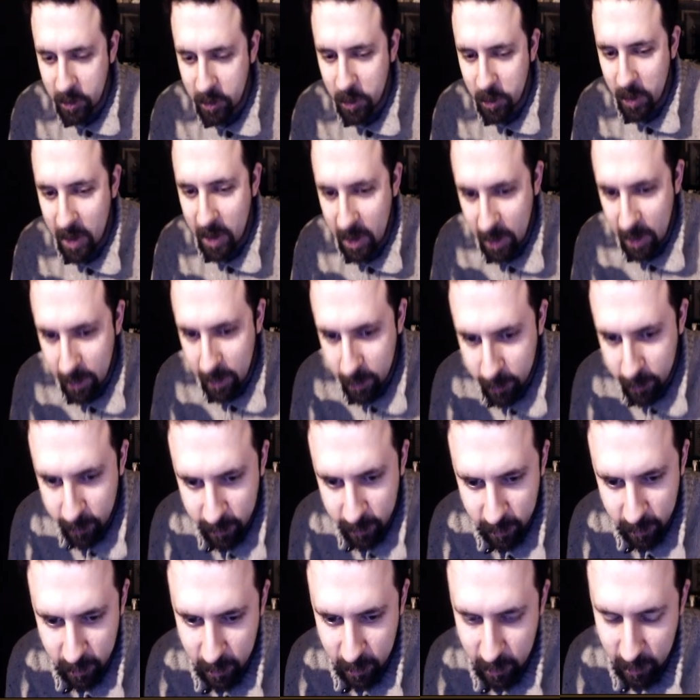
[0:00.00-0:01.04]
you have,
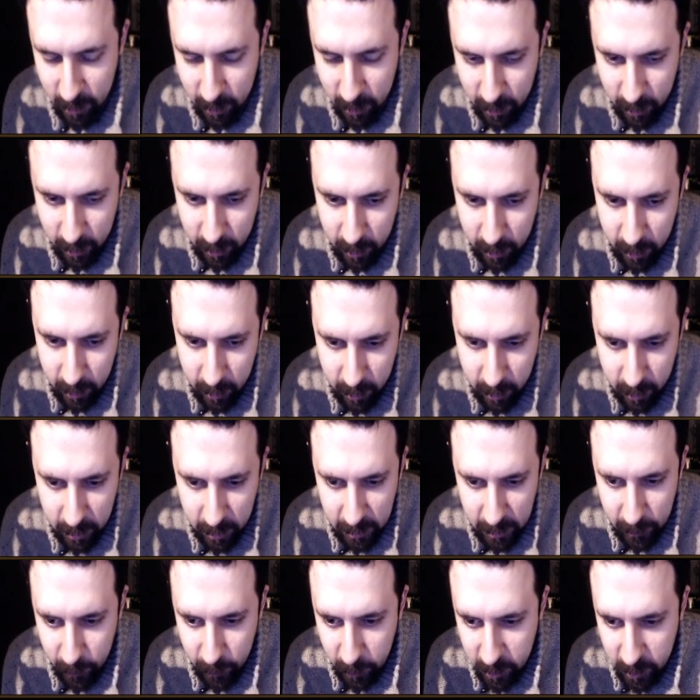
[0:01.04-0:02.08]

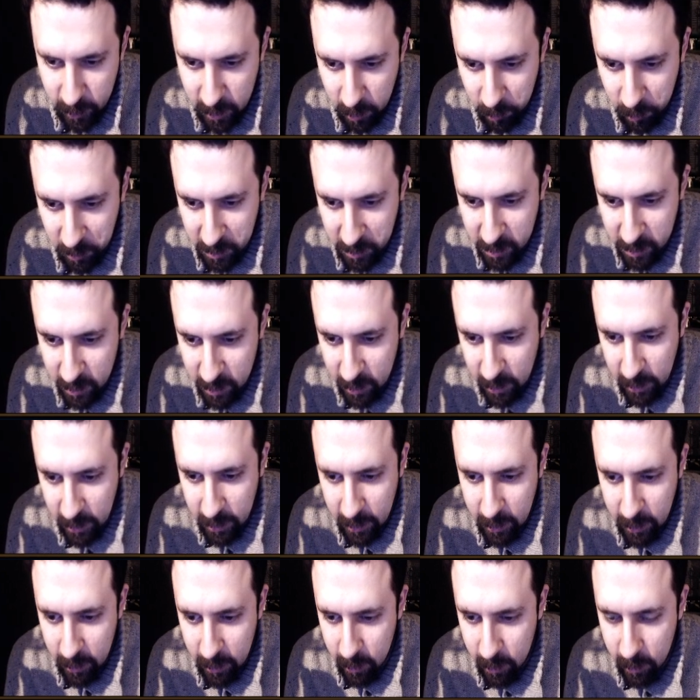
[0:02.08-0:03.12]
and for some reason
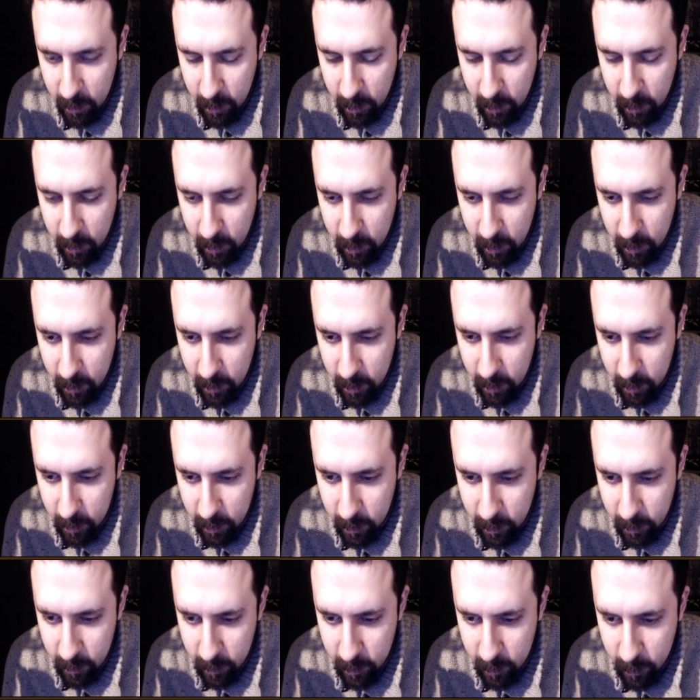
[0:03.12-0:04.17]
the uh,
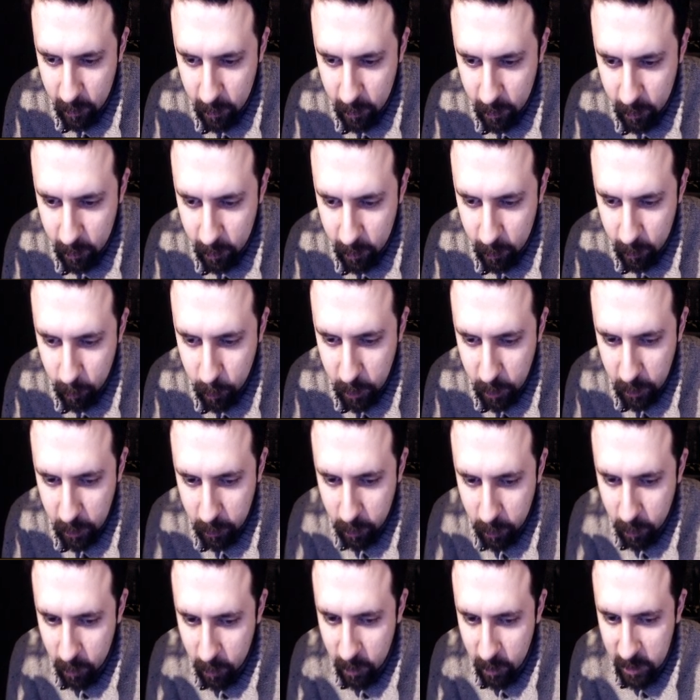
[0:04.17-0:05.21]

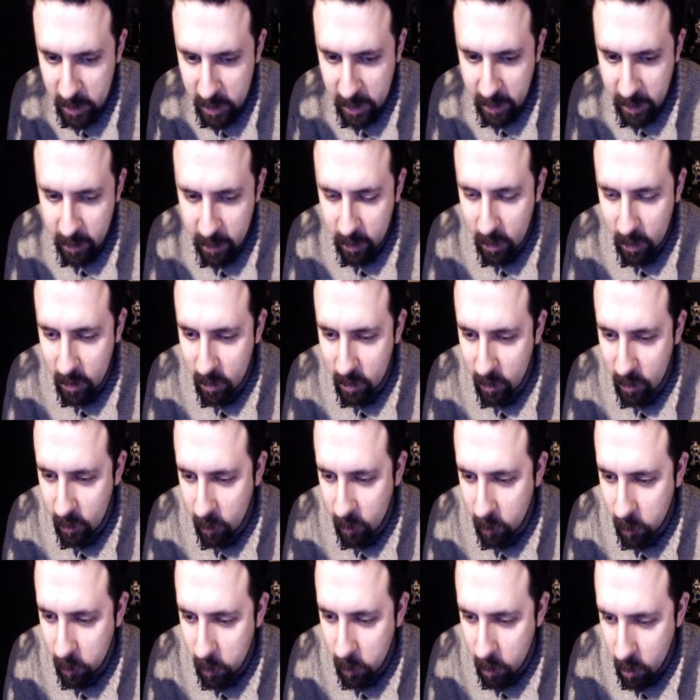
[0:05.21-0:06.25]
builder site doesn't
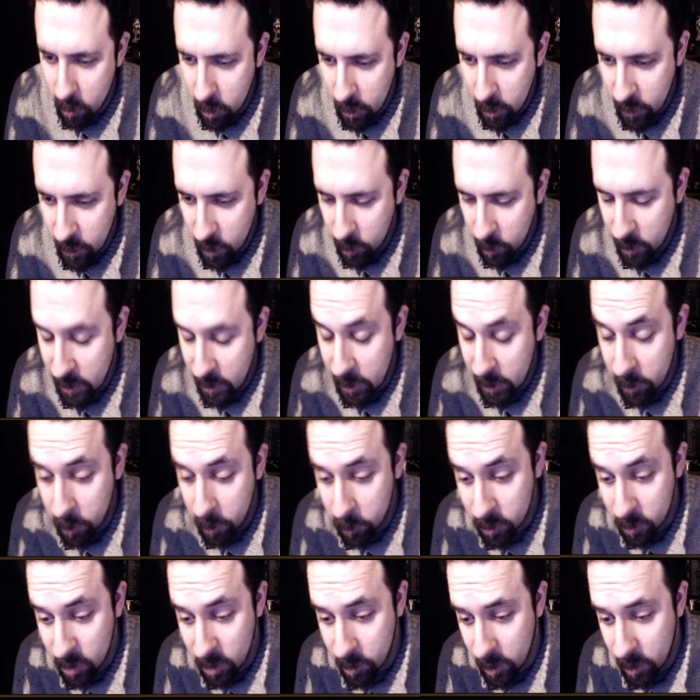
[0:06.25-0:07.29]
include all of them because I know
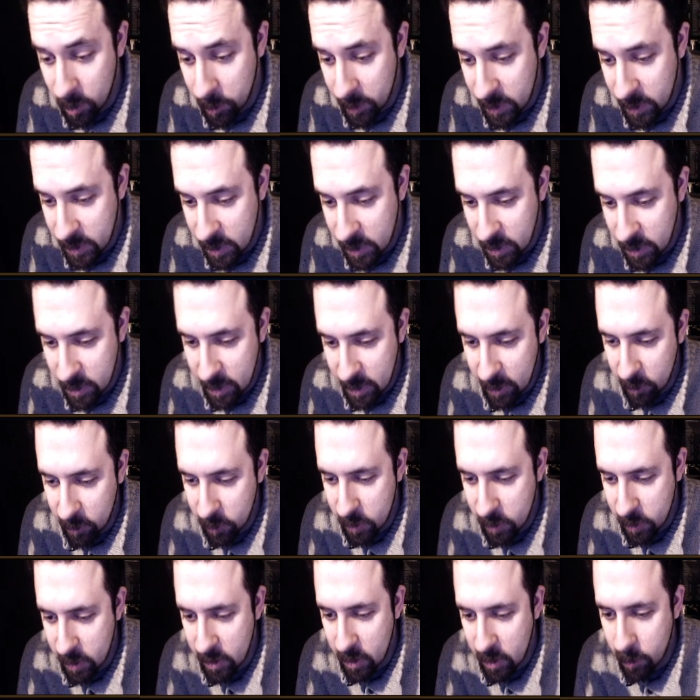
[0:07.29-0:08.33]
some of them exist and I
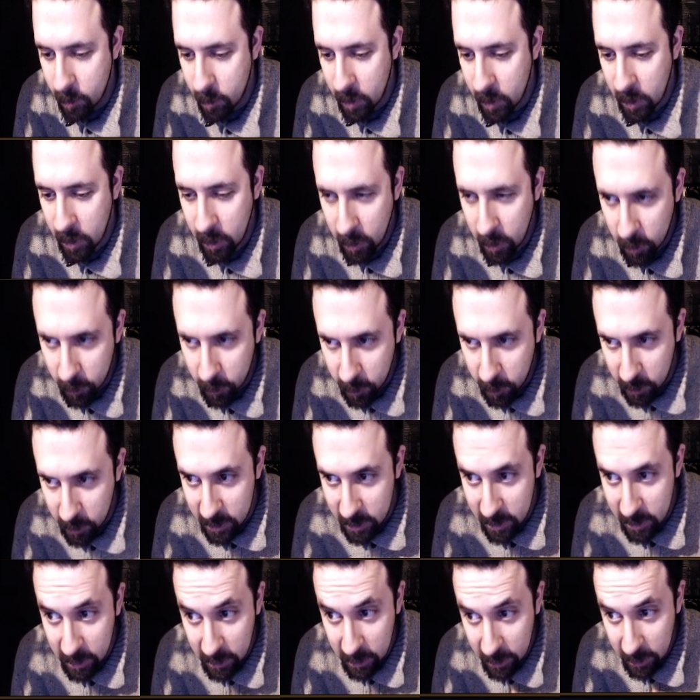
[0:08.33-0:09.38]
looked at them.
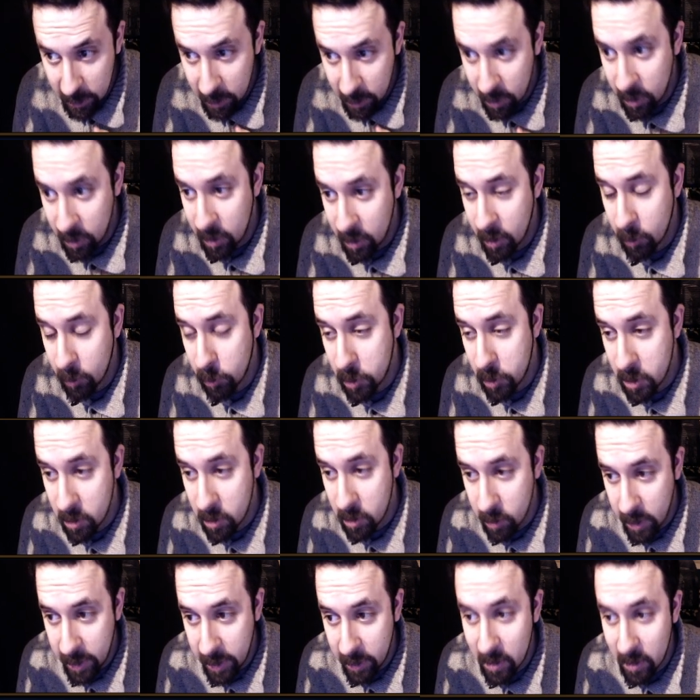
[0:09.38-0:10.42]
Christine, which is
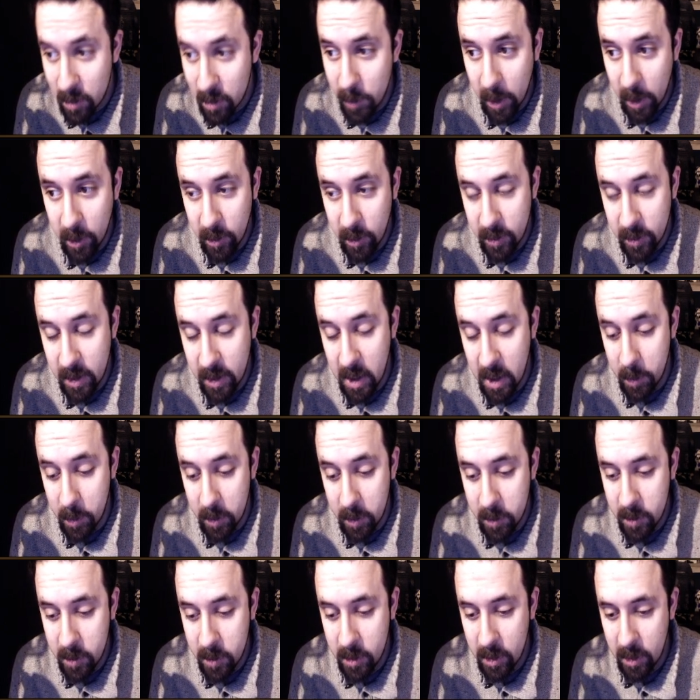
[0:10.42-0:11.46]
ice magic
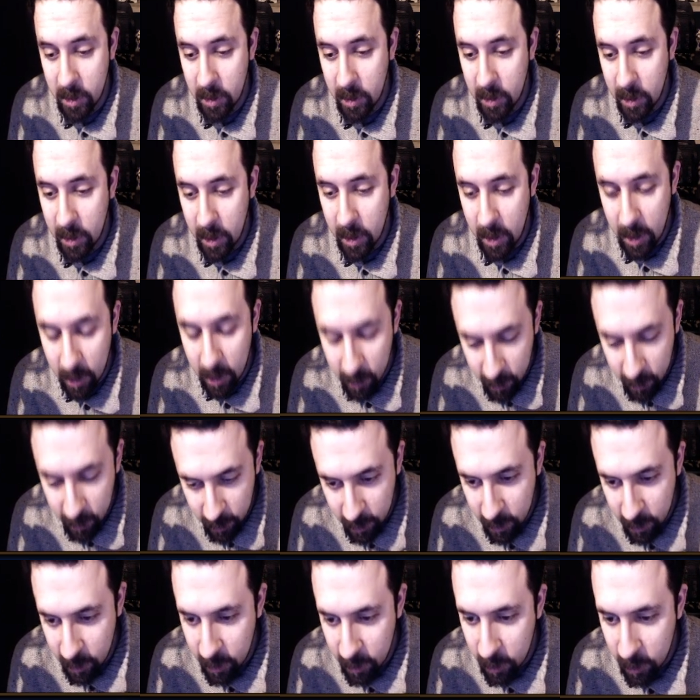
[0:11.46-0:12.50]
damage,
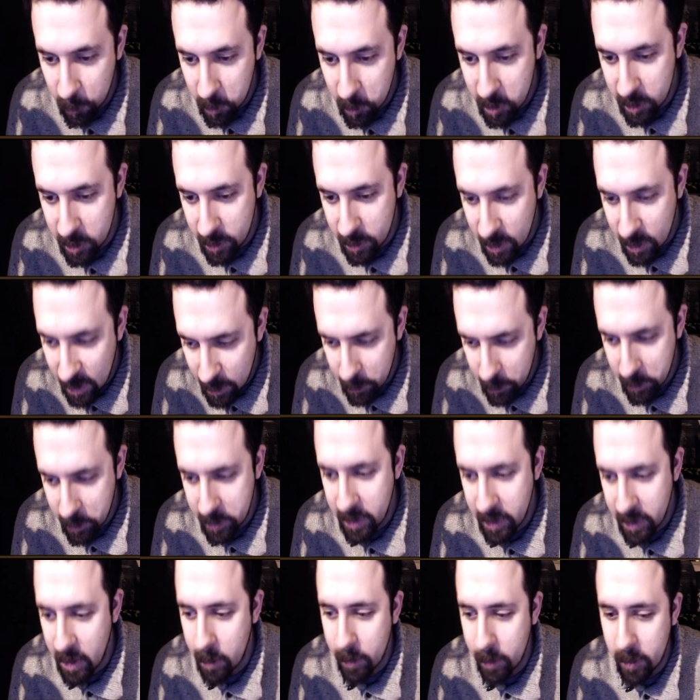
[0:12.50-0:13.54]
Elena, which is hybrid
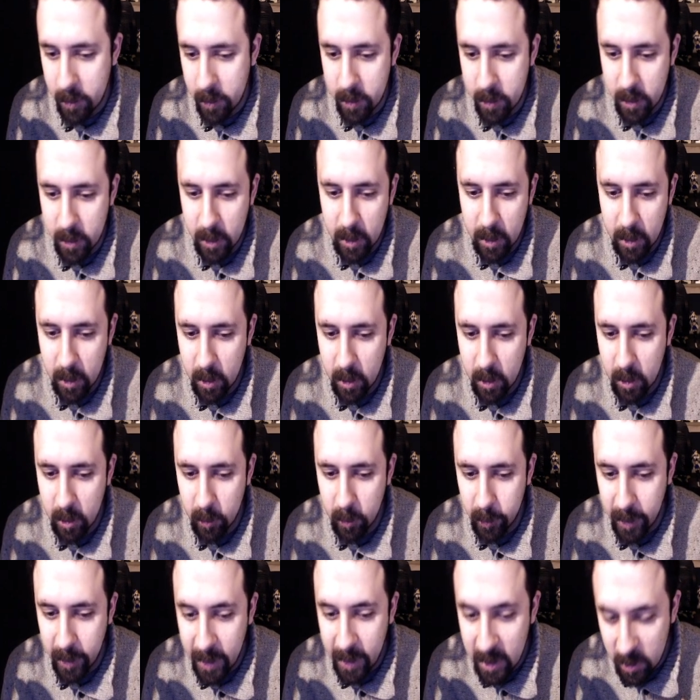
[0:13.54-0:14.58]
damage,
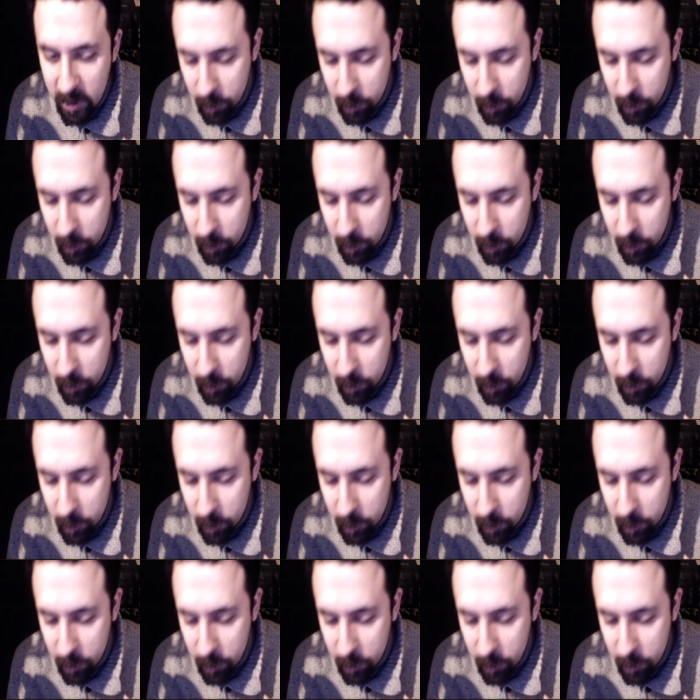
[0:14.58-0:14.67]
Rain's